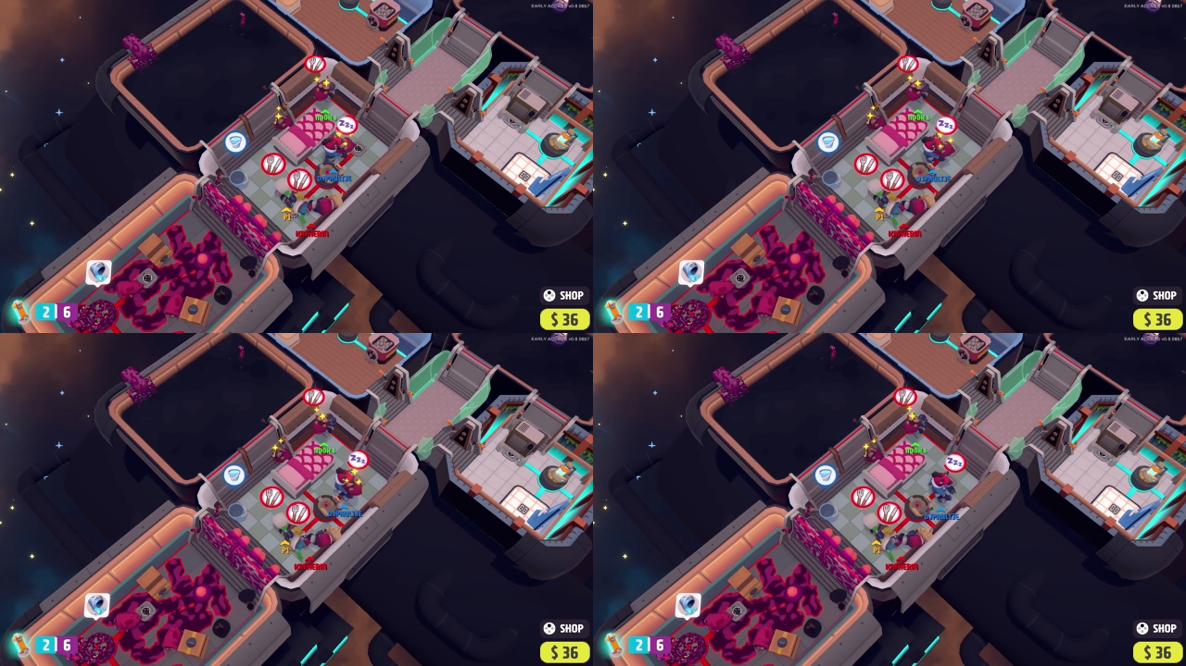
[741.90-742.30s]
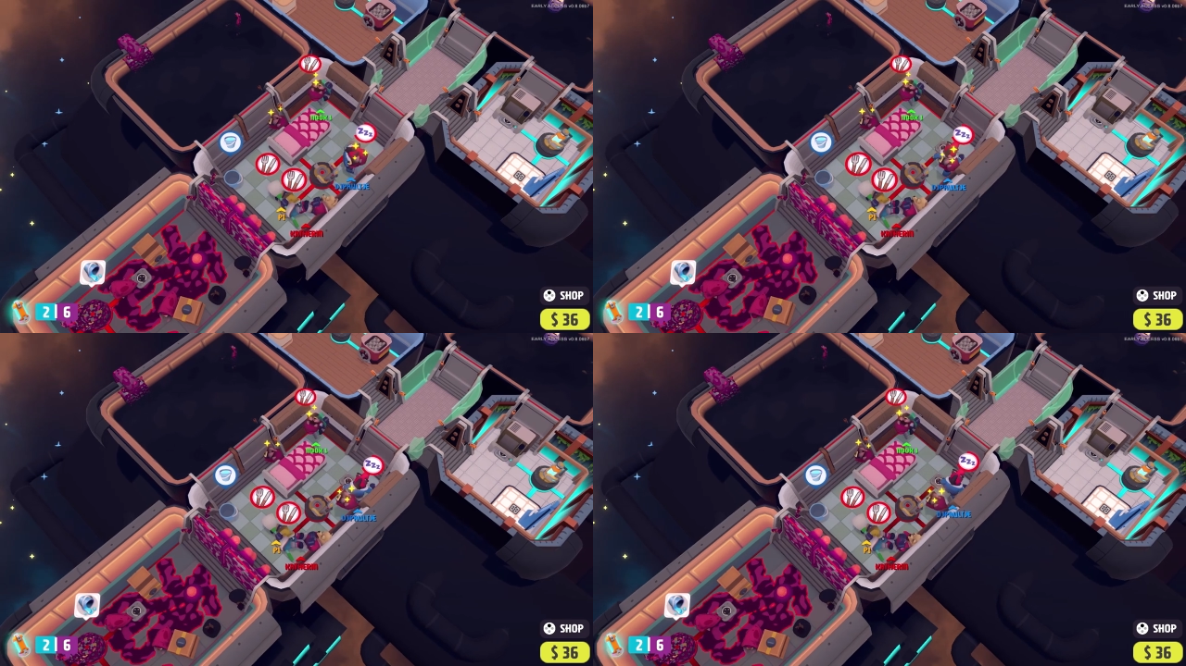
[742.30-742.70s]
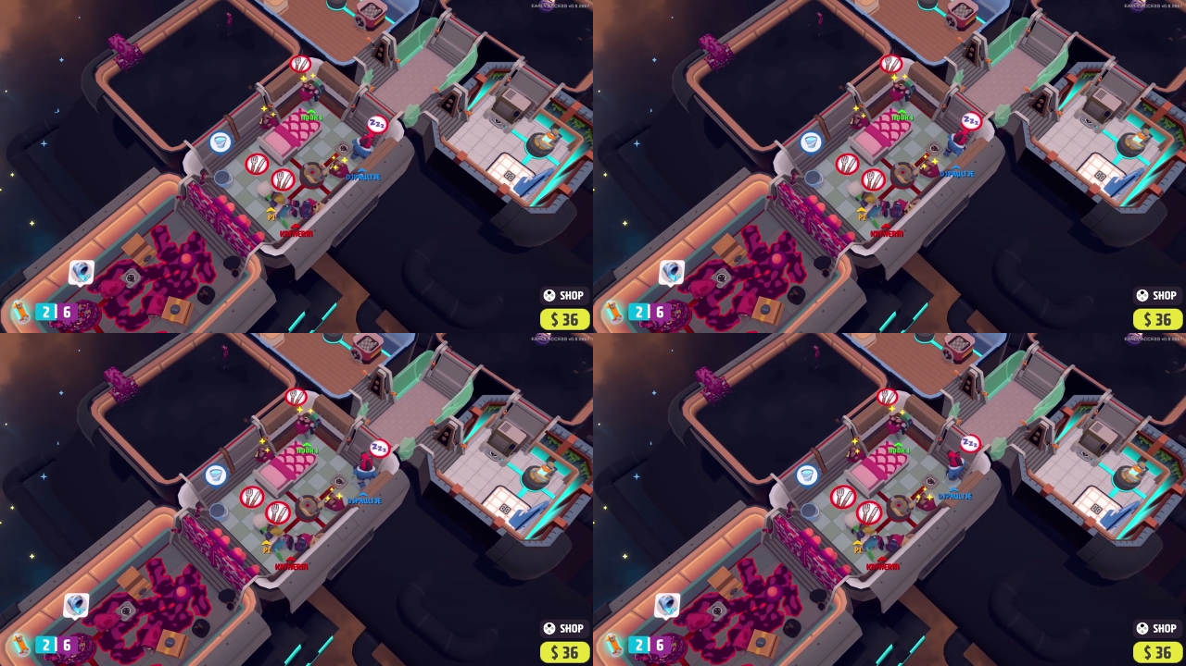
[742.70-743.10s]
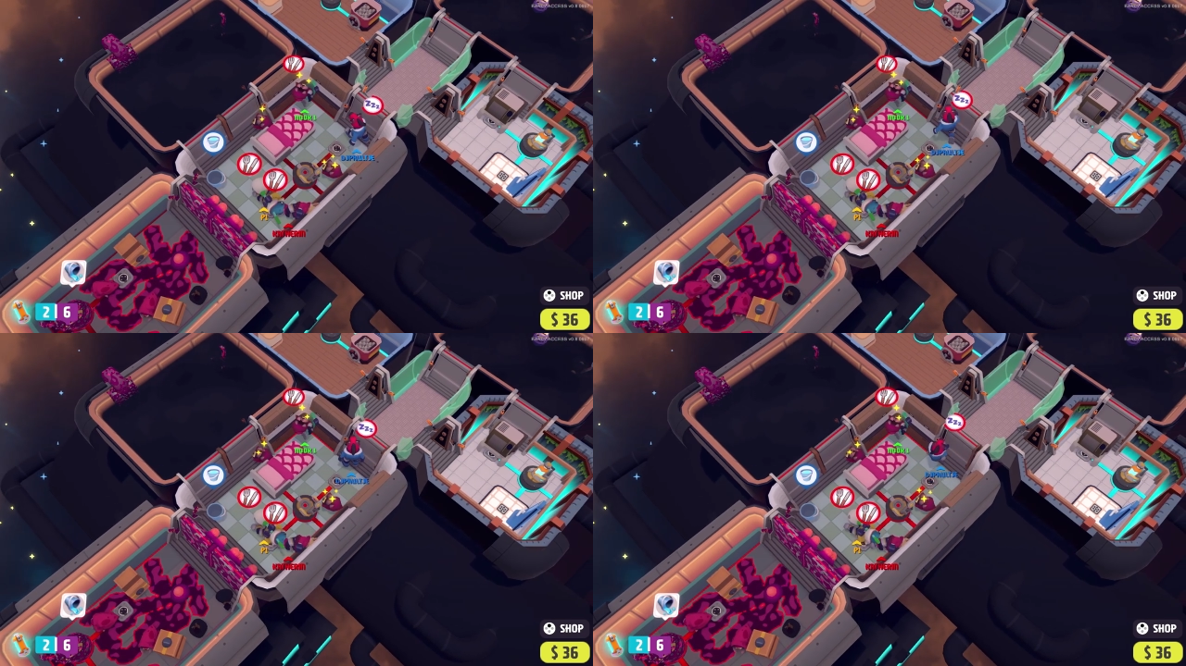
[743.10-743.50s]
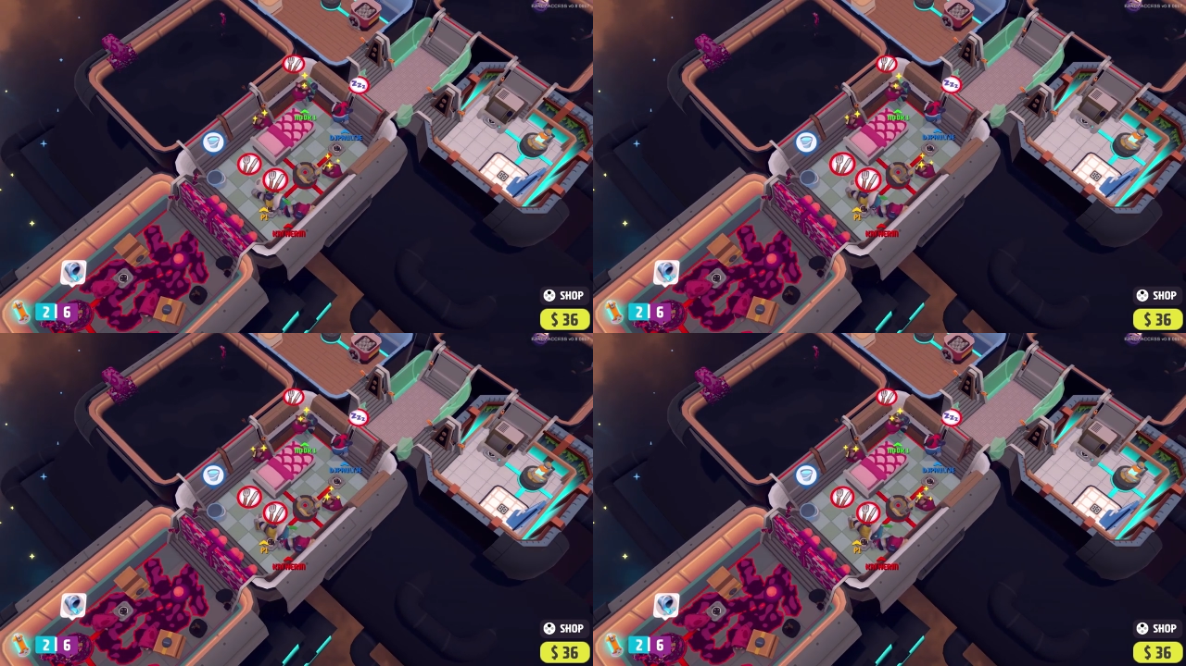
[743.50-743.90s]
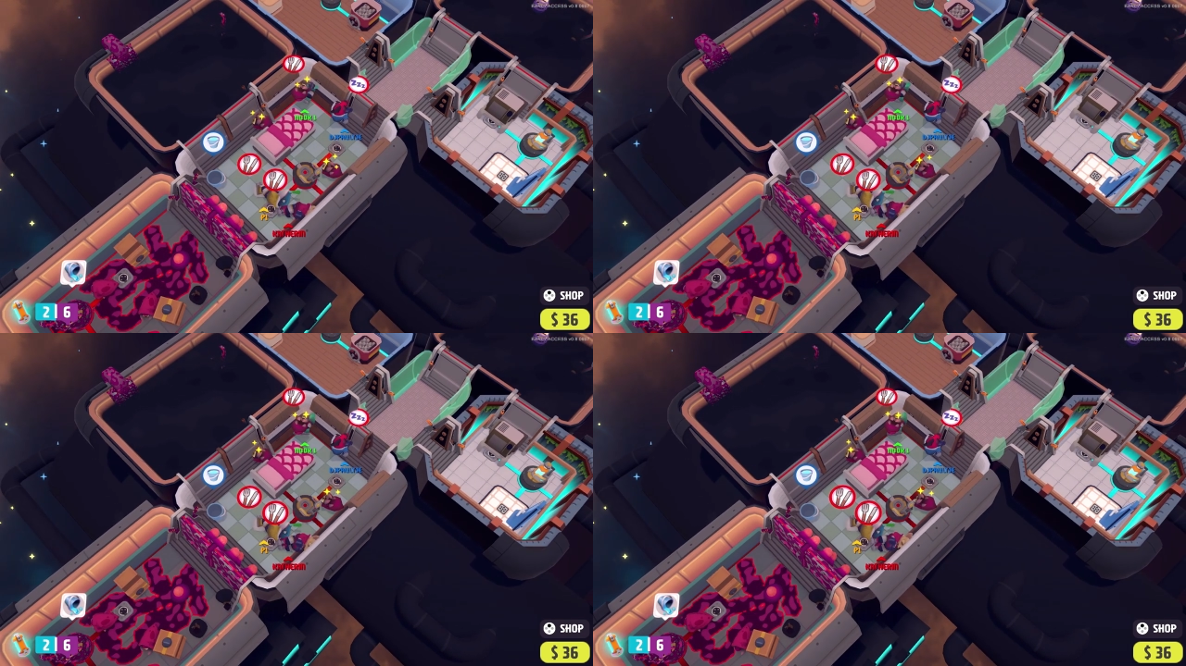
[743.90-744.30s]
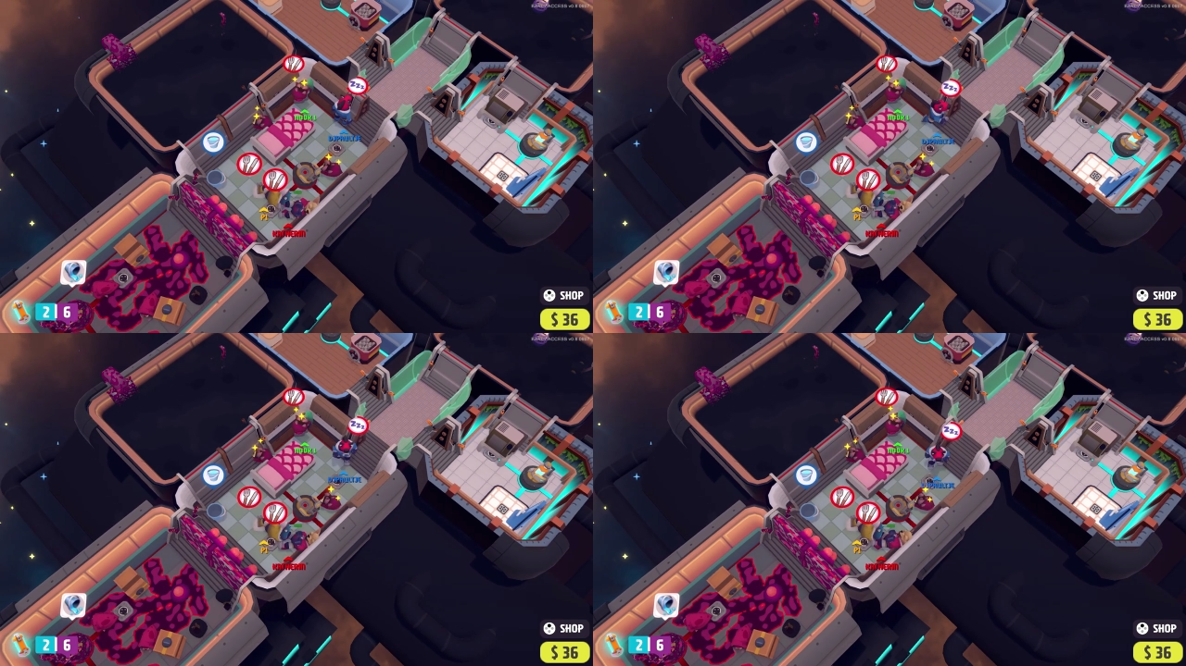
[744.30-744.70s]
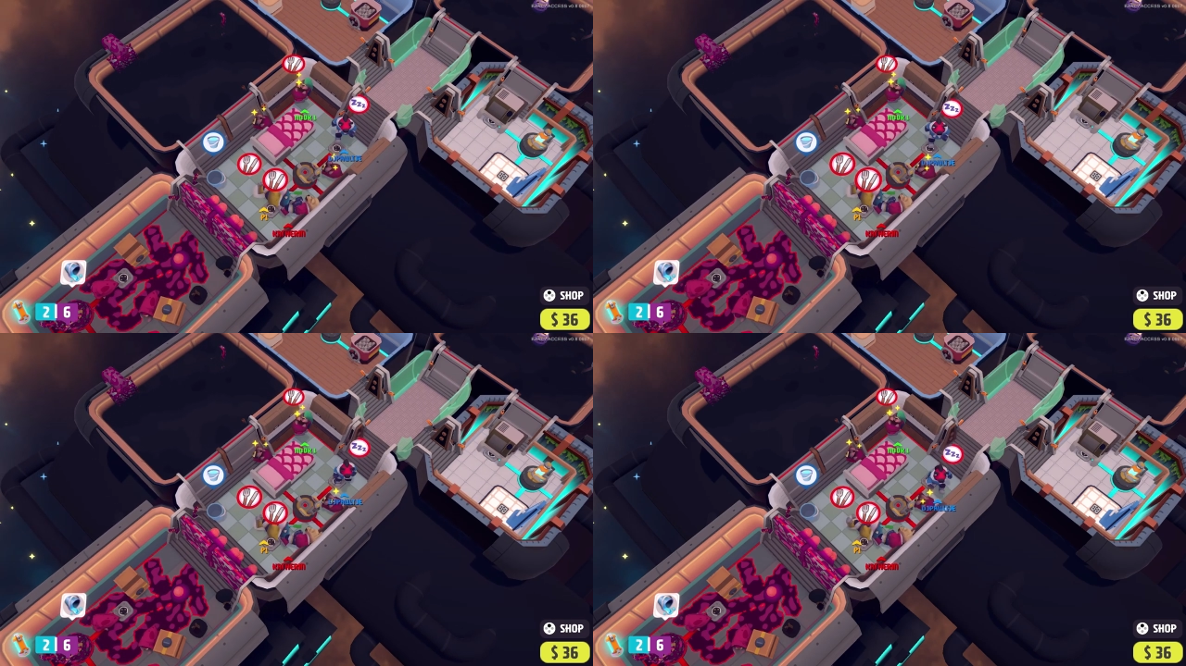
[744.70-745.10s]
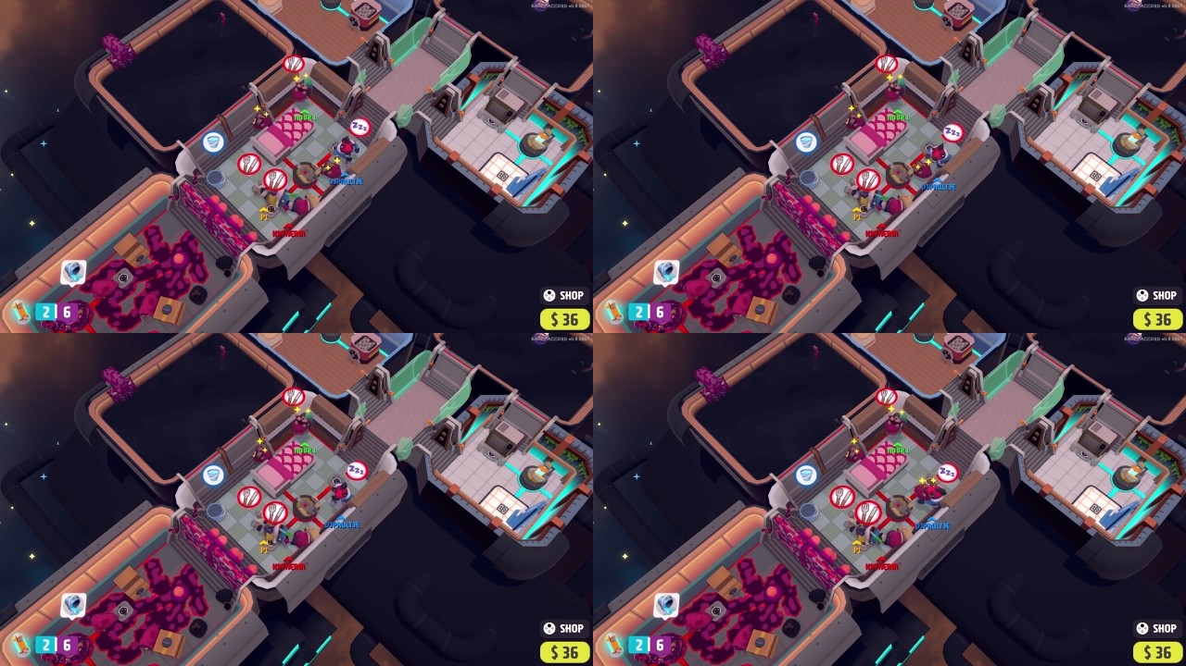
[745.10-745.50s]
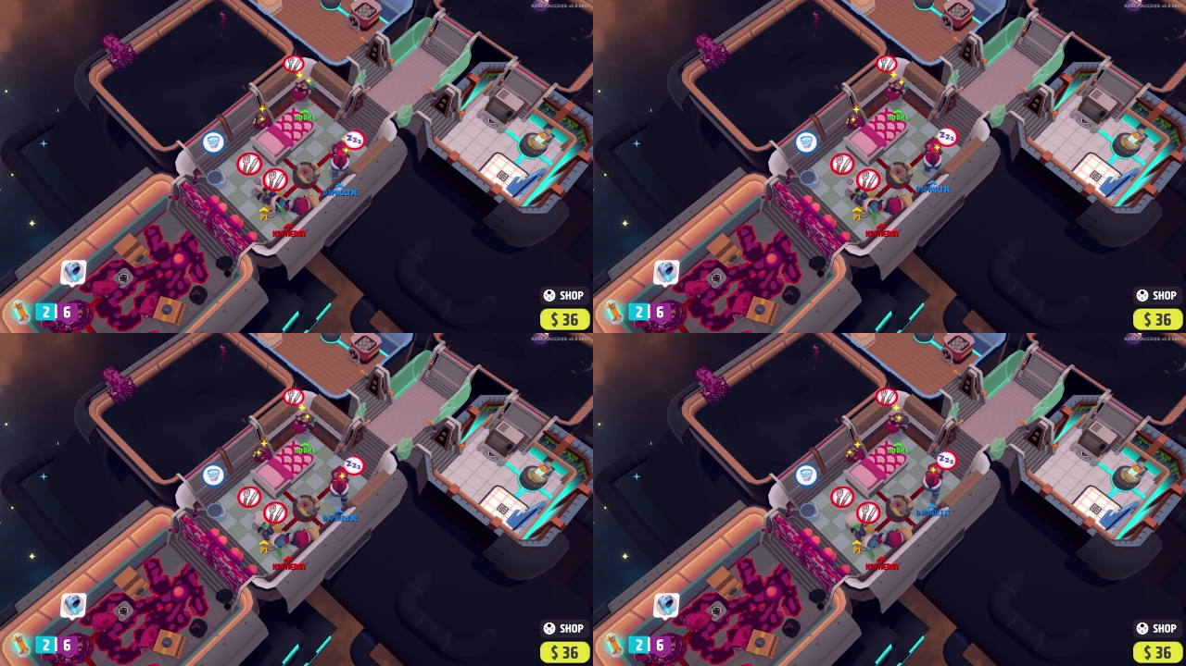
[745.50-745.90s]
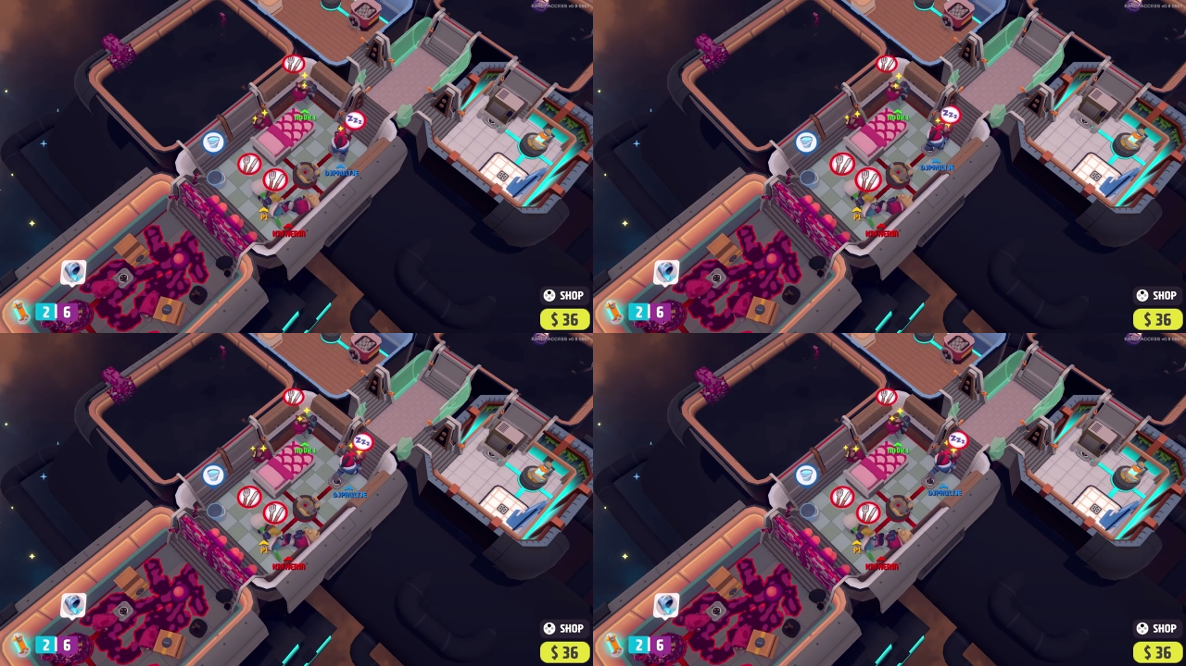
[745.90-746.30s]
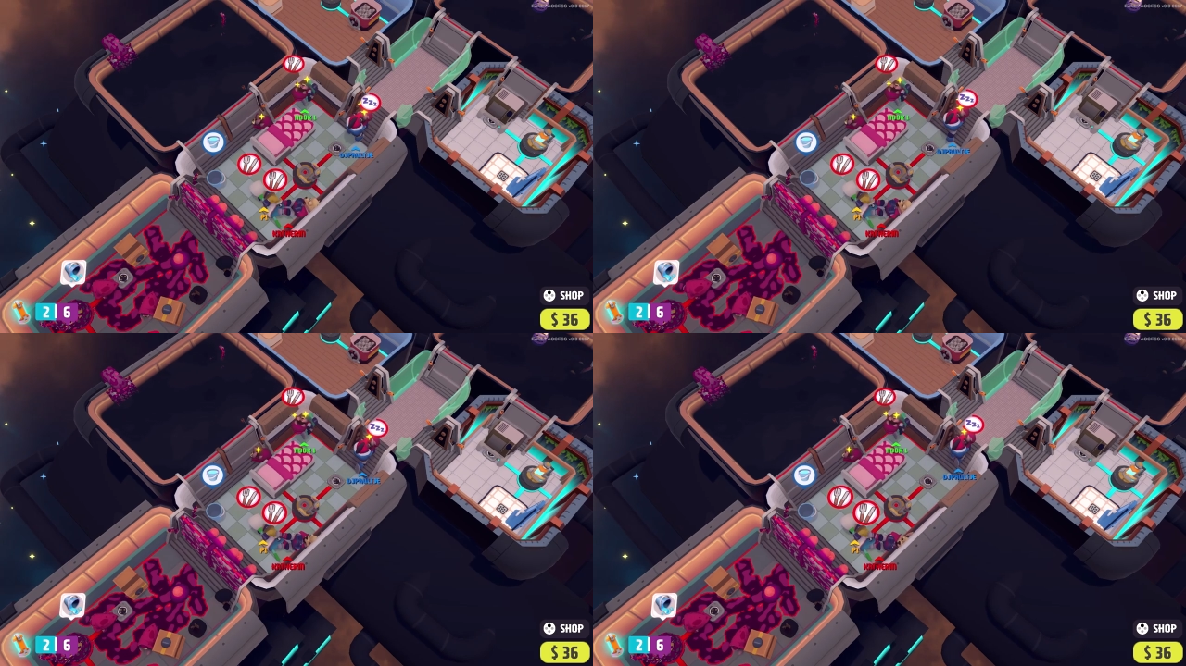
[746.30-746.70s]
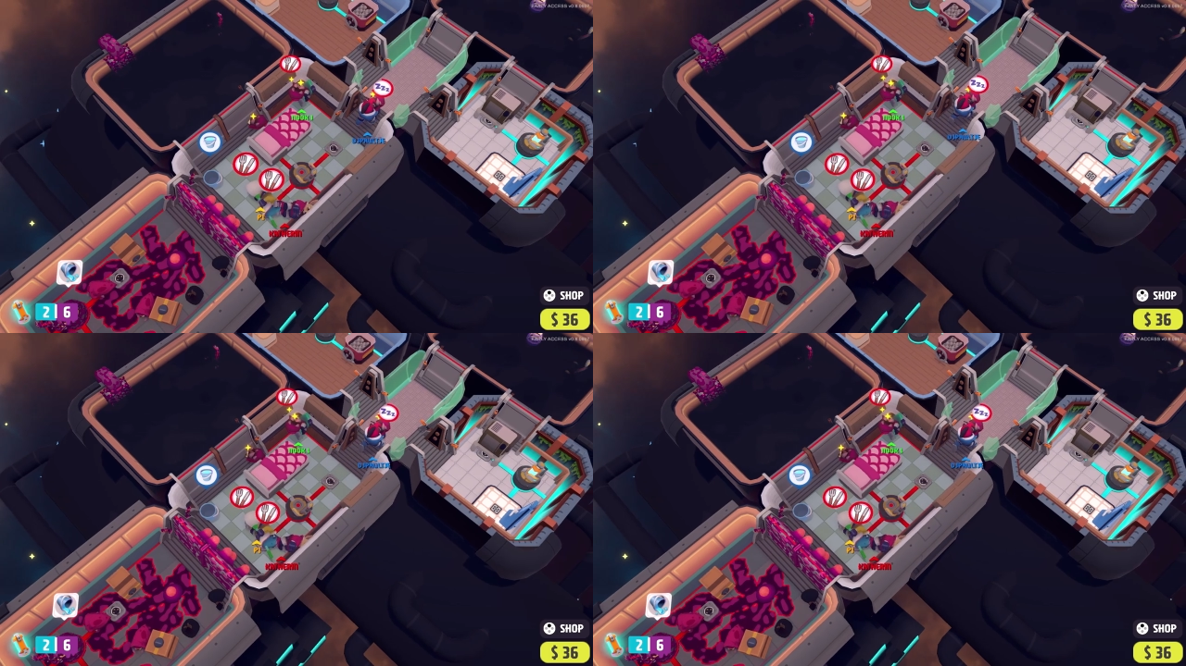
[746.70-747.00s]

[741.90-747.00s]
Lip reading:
No face is visible, so there are no lips to read.